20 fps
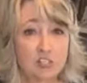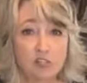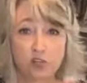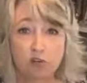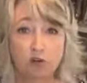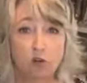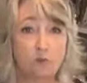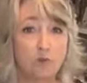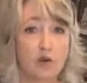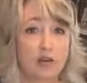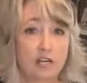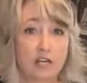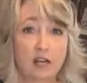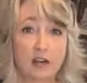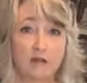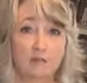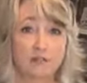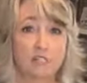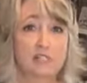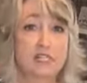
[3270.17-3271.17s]
because you don't
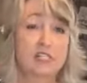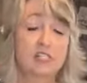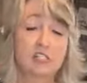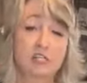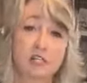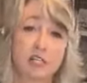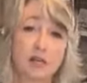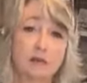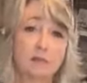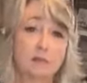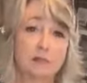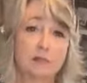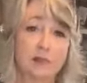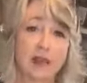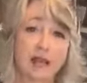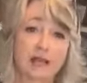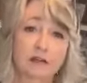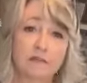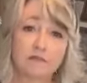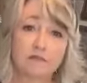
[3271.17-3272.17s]
want a conversation
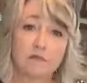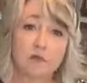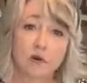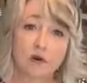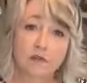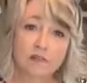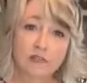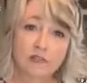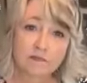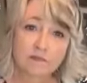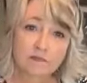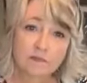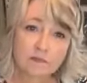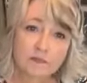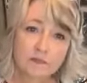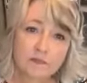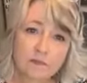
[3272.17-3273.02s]
coming back and forth.